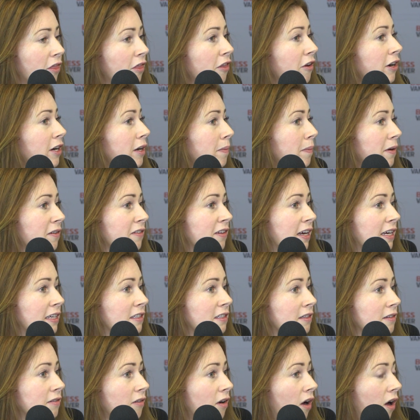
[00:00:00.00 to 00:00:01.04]
thirty percent
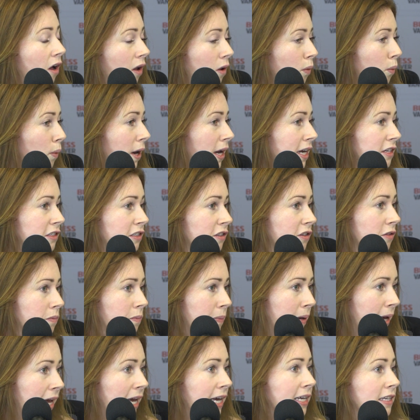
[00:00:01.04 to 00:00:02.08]
of all wages
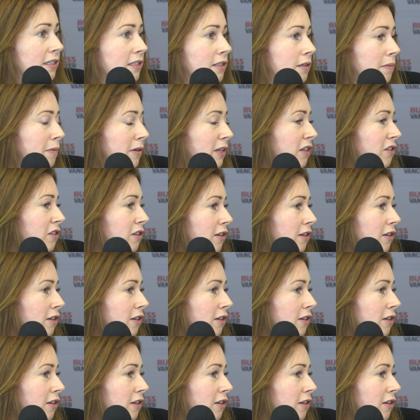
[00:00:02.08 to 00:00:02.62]
paid to British